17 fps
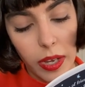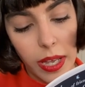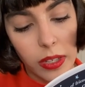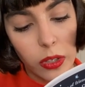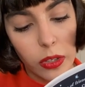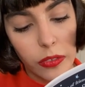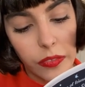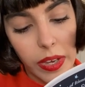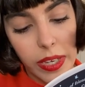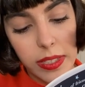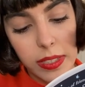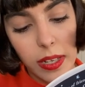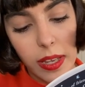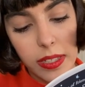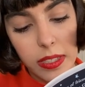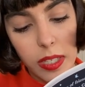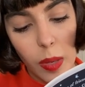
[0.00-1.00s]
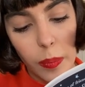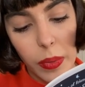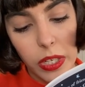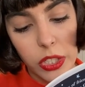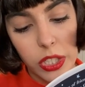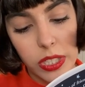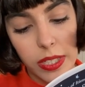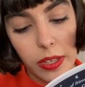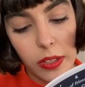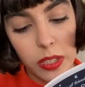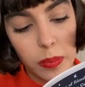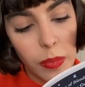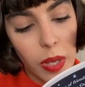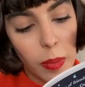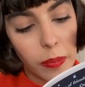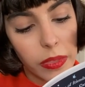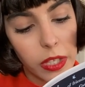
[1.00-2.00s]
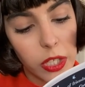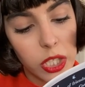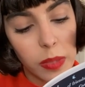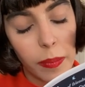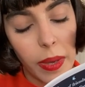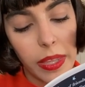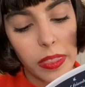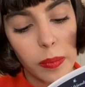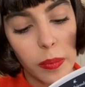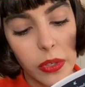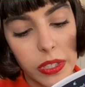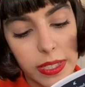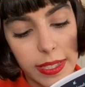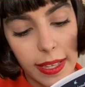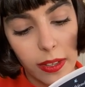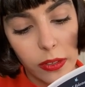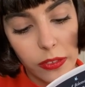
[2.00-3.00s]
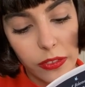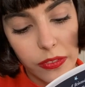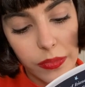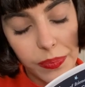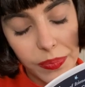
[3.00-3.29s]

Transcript: and her face lights up as she tells Mum that she made them herself.